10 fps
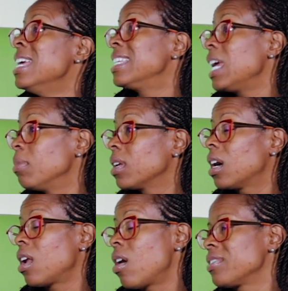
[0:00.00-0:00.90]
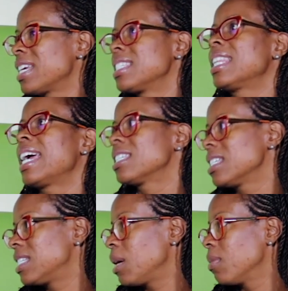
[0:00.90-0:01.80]
Tablecloths, as nice
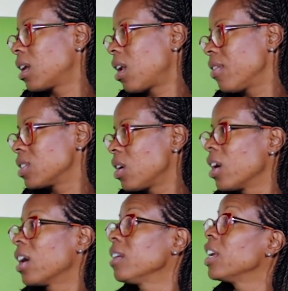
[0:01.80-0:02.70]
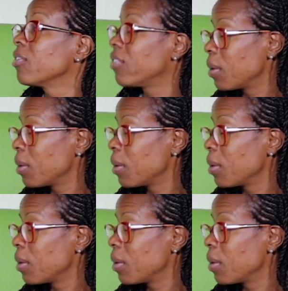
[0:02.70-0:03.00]
as tablecloths are, there